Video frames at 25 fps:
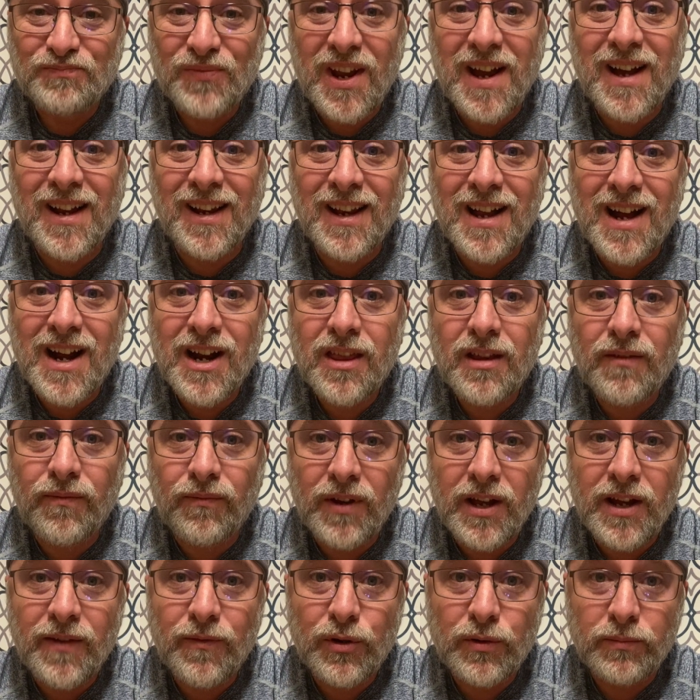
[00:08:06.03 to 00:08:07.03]
A lot of the
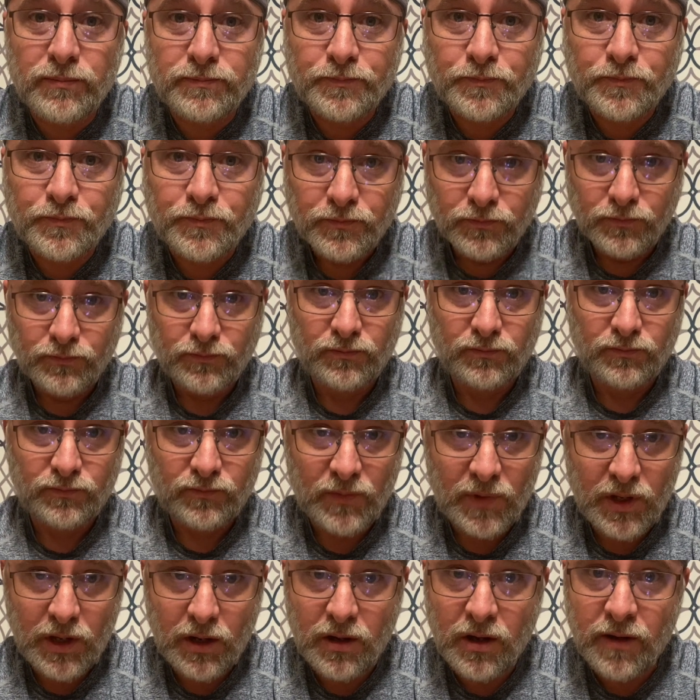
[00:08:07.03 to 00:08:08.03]
flavor
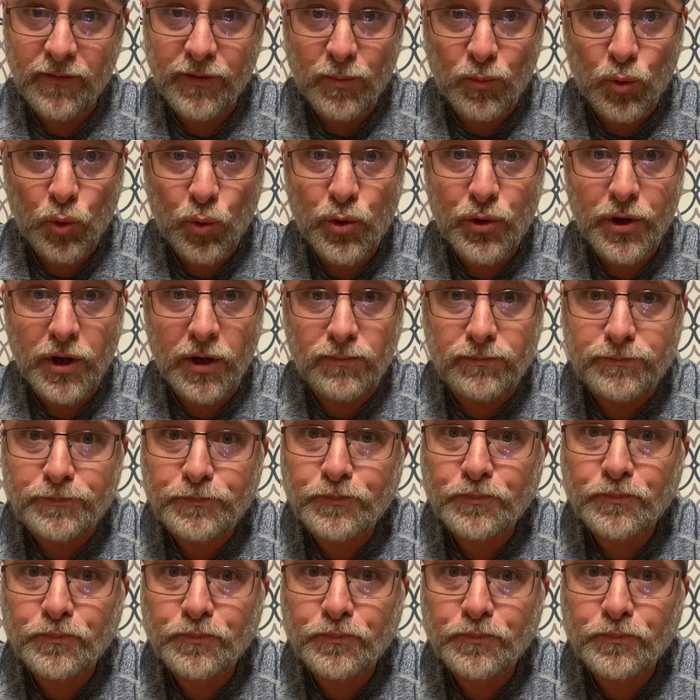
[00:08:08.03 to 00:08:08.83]
of the Moruglah.